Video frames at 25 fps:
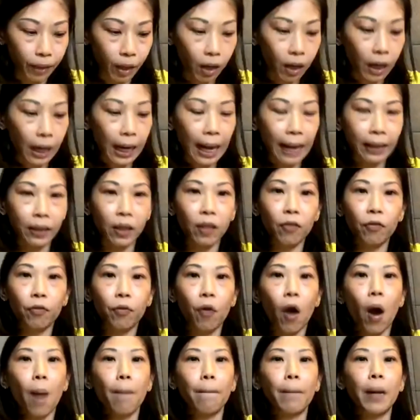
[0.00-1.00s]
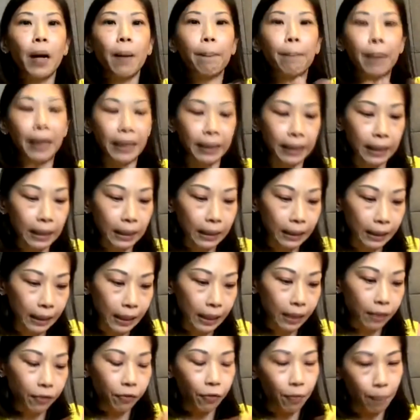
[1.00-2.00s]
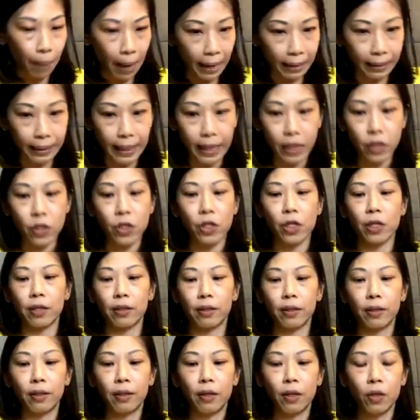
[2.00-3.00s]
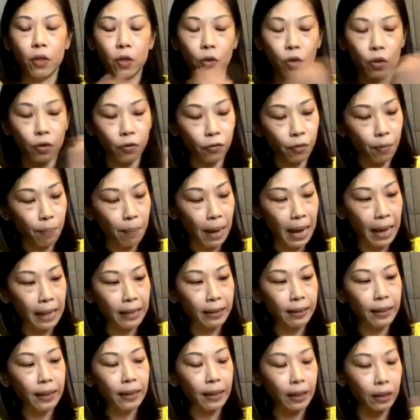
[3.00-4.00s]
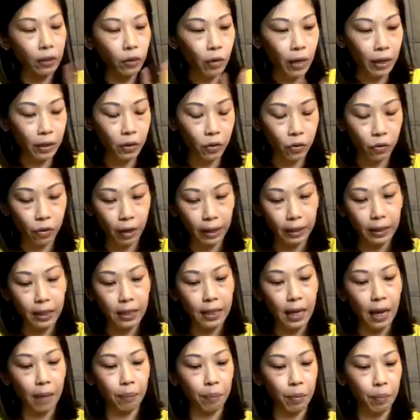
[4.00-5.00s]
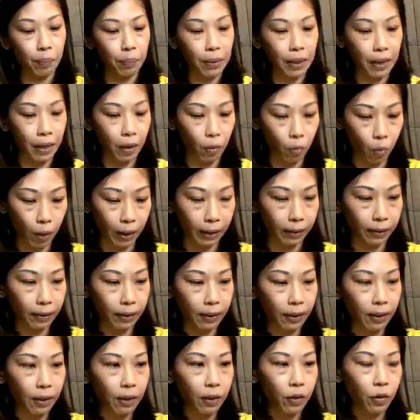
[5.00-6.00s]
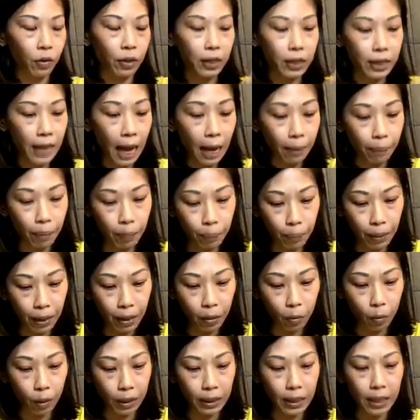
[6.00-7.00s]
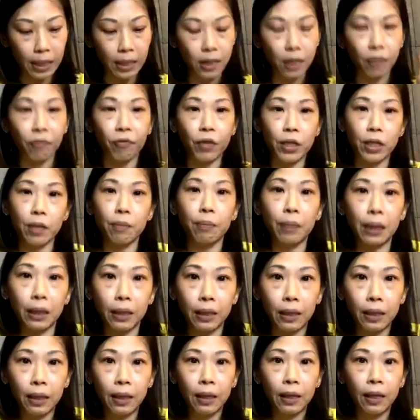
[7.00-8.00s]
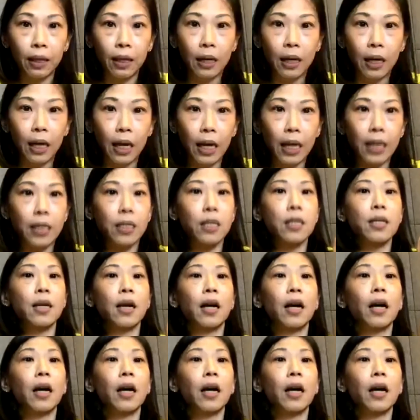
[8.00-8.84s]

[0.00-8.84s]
collected from a patented fermentation. So you ferment and then you extract this IPPA1. So this IPPA1 is a vitamin. It's